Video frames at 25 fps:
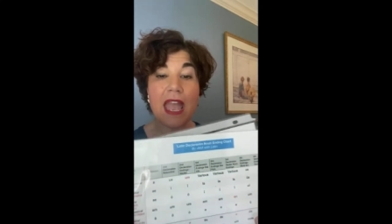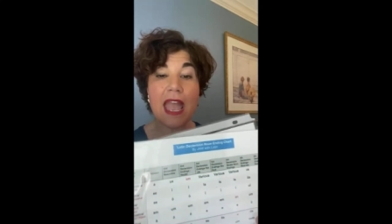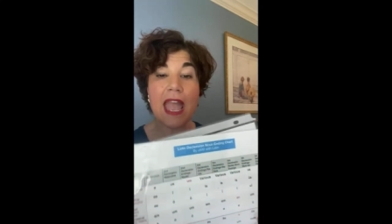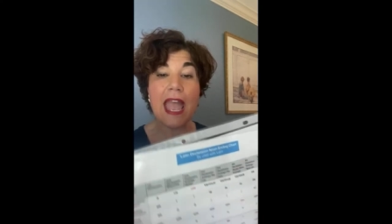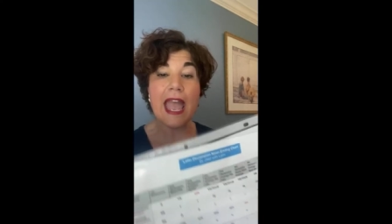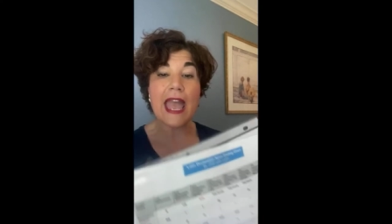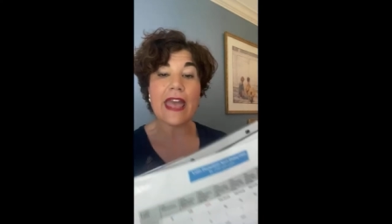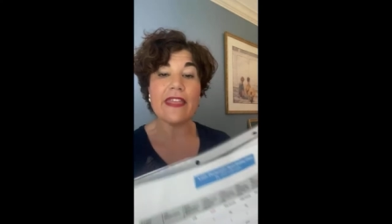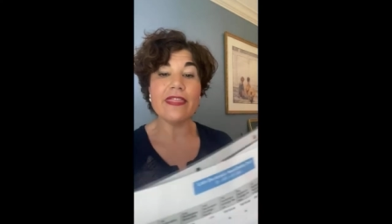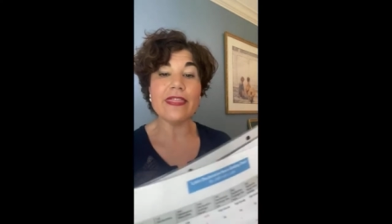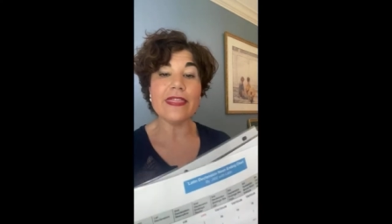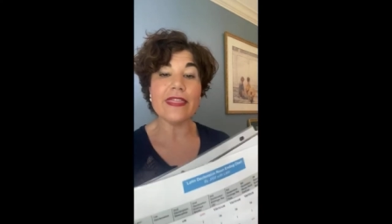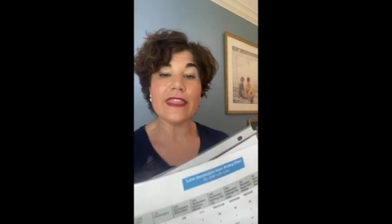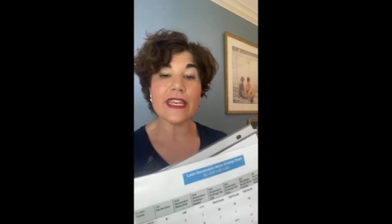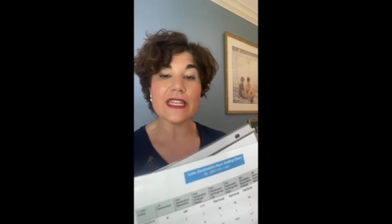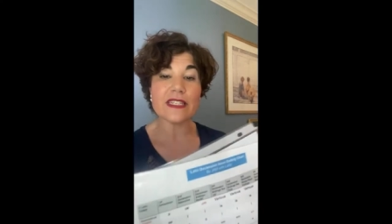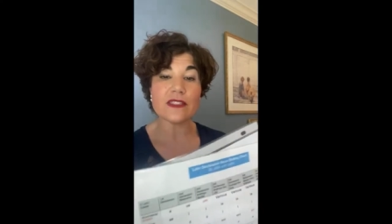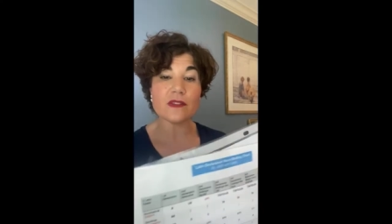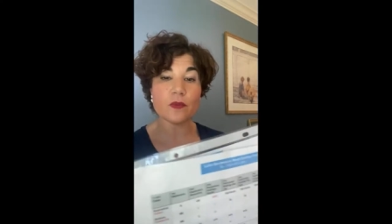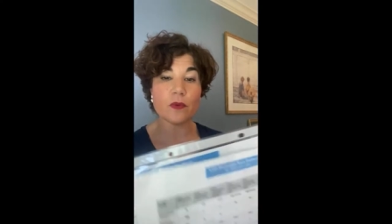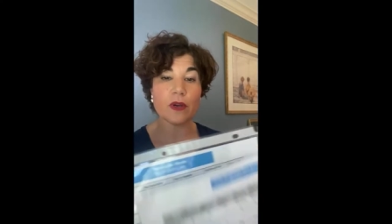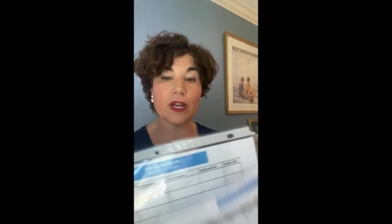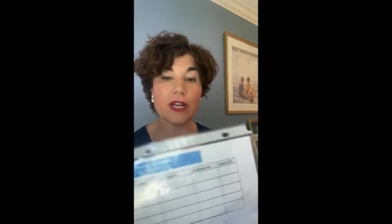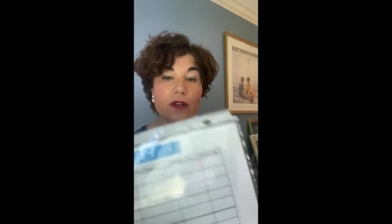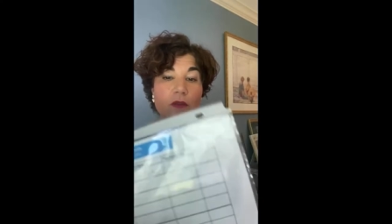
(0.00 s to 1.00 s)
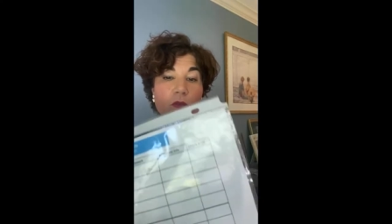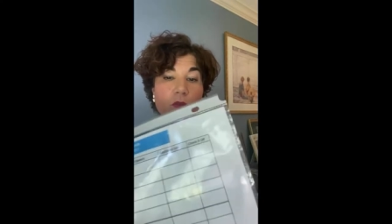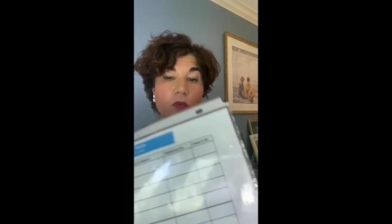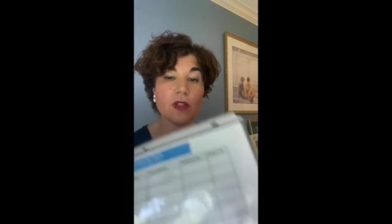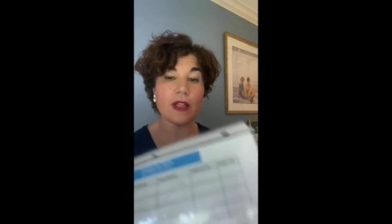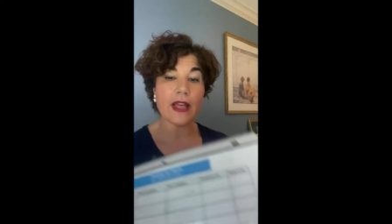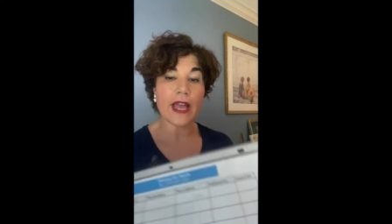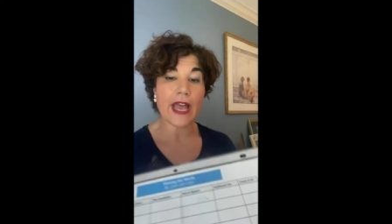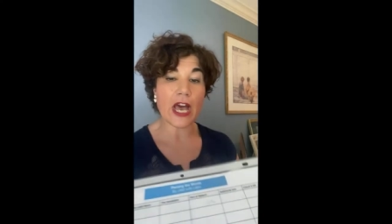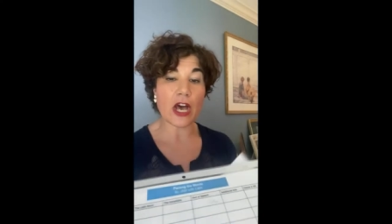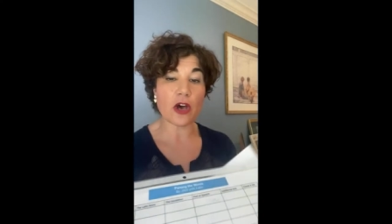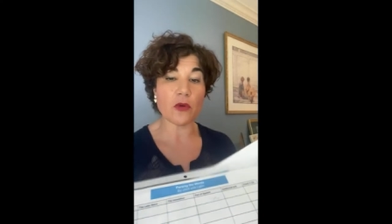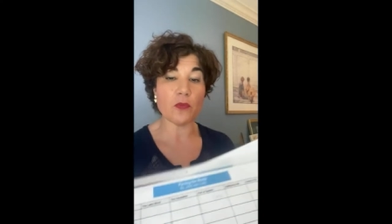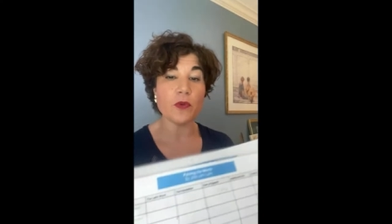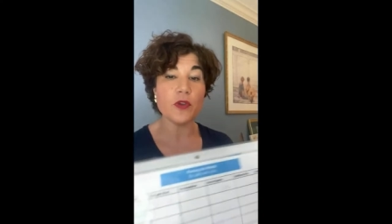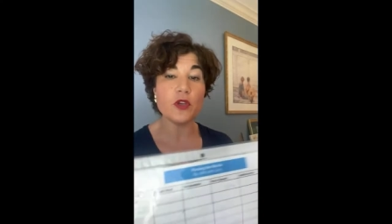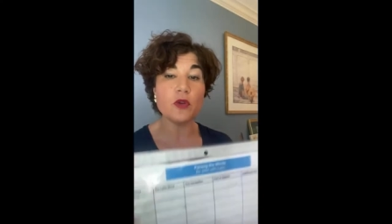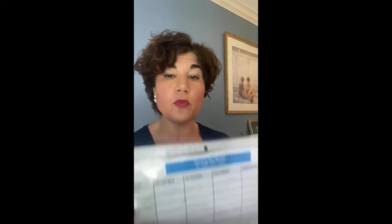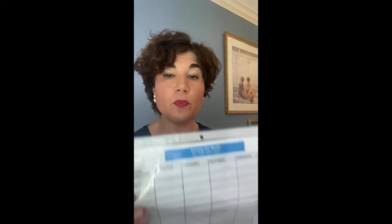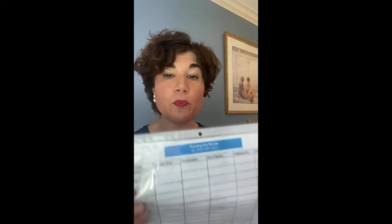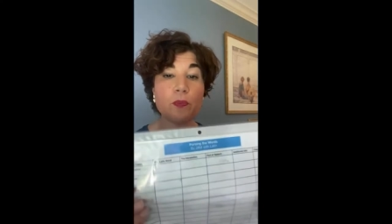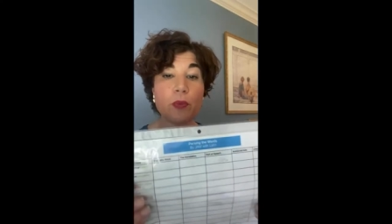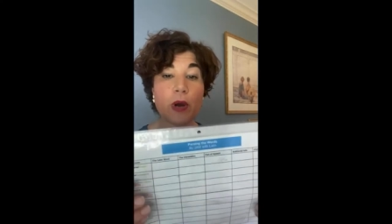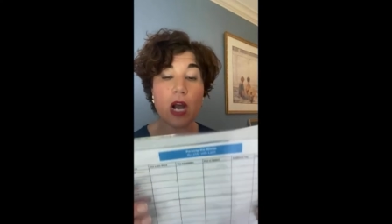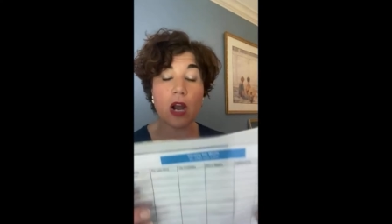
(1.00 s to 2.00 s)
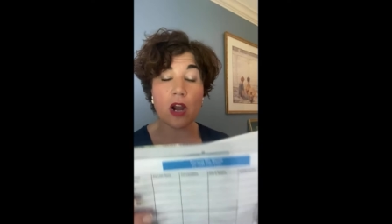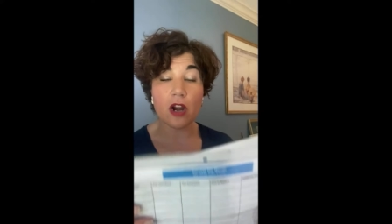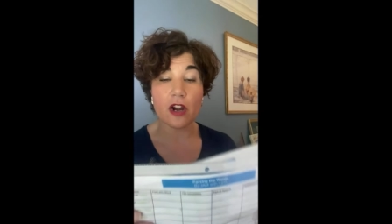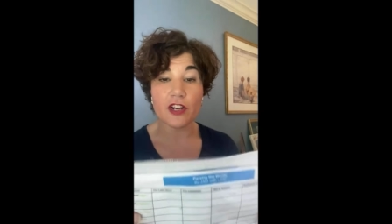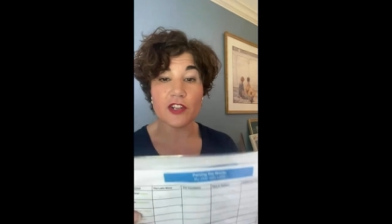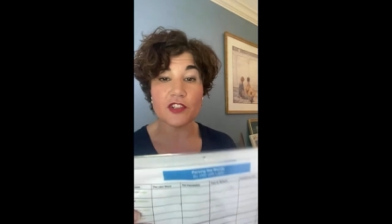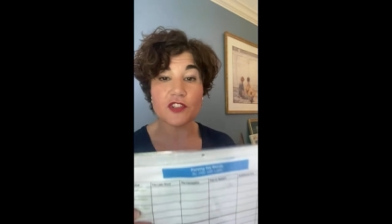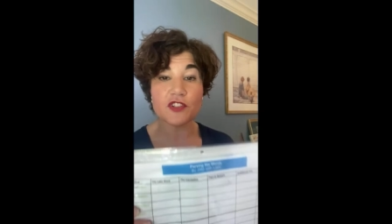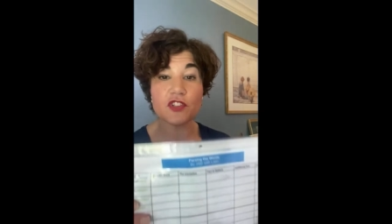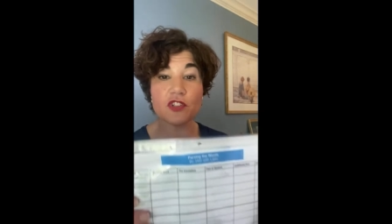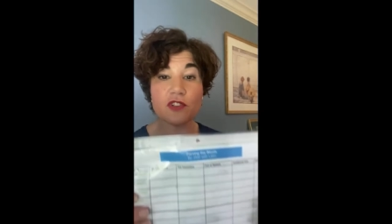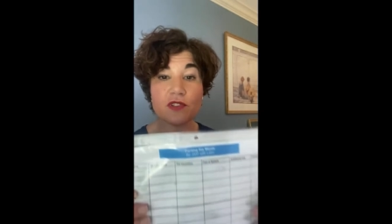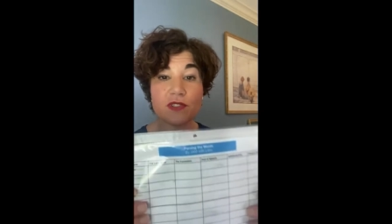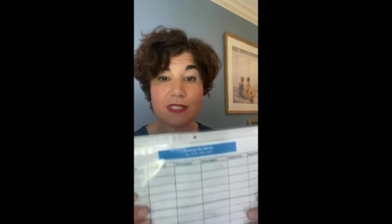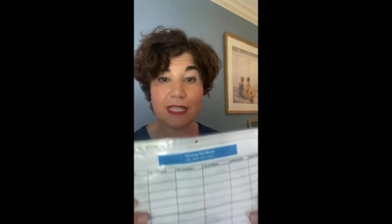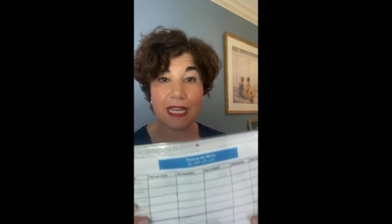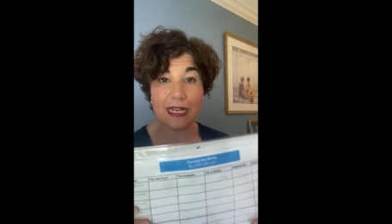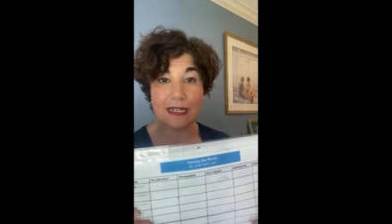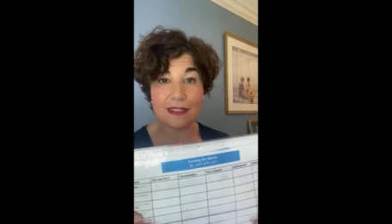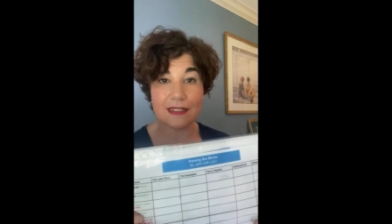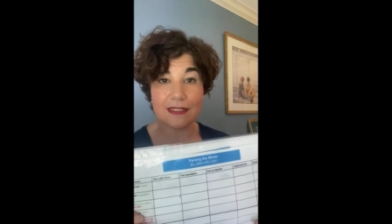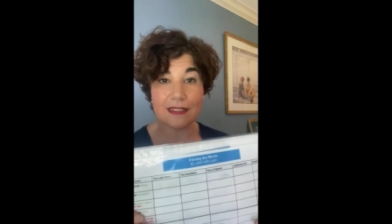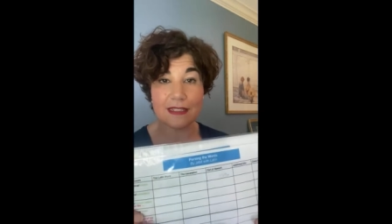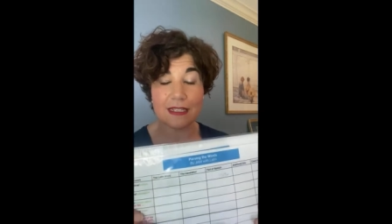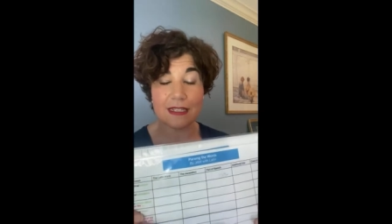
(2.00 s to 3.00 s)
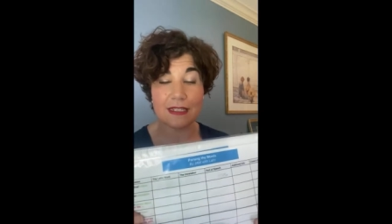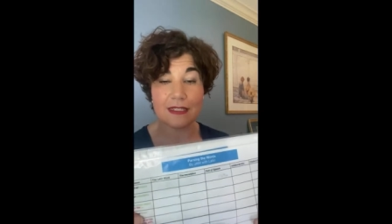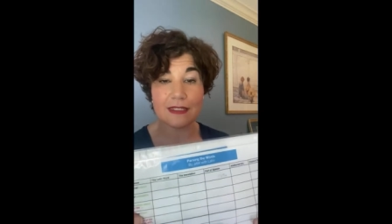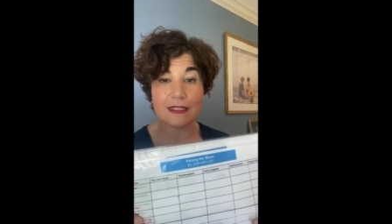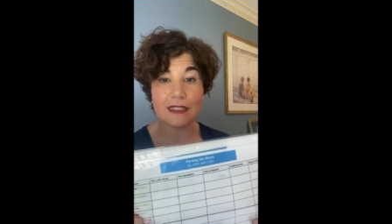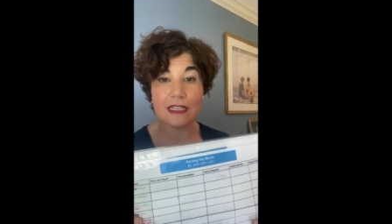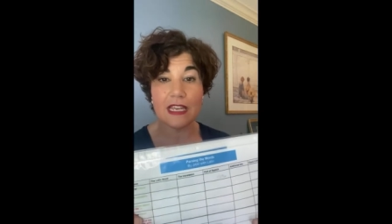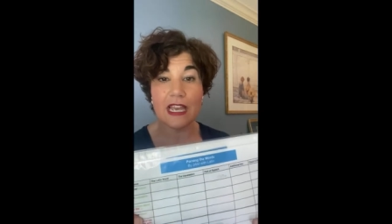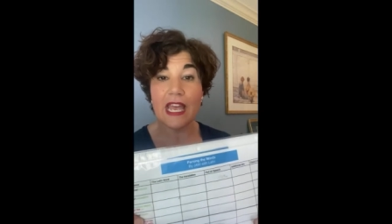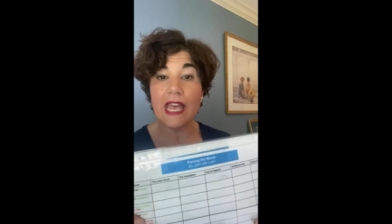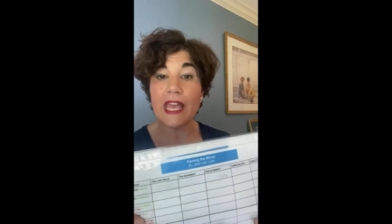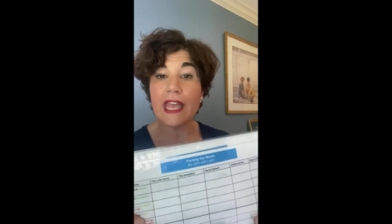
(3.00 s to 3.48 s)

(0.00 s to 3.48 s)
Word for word: And this one will help you parse your sentences.